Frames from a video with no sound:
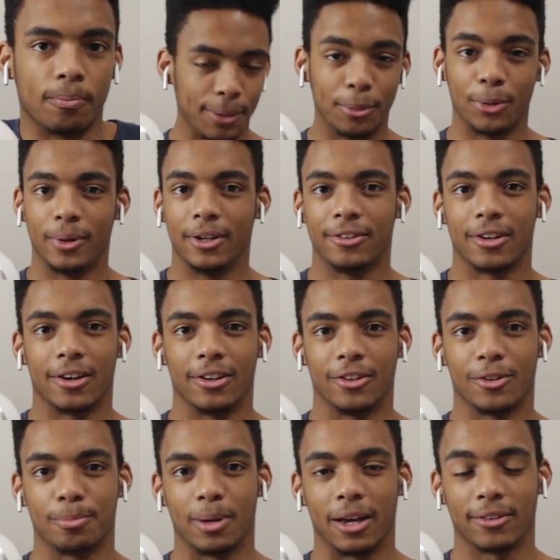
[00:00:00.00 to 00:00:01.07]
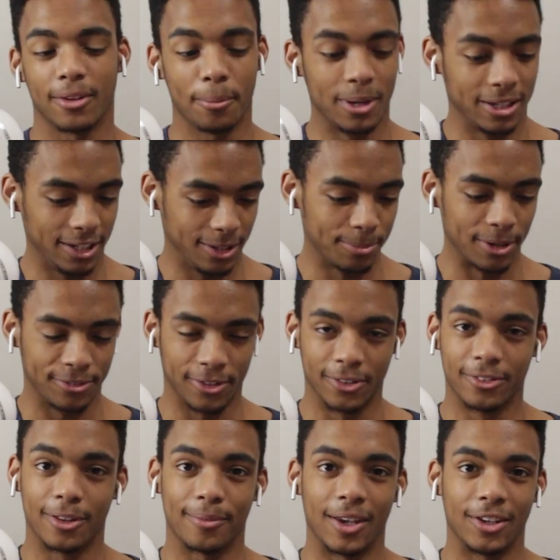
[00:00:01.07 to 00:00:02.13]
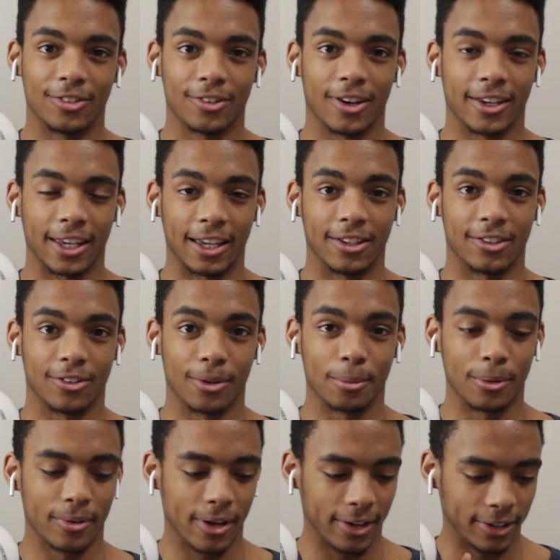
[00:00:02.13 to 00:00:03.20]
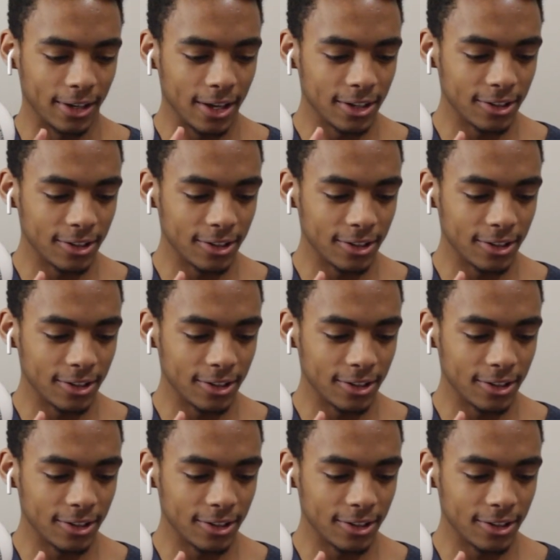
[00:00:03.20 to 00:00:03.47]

Let me read out these specs. I'm going to need my phone to make sure I get this number right.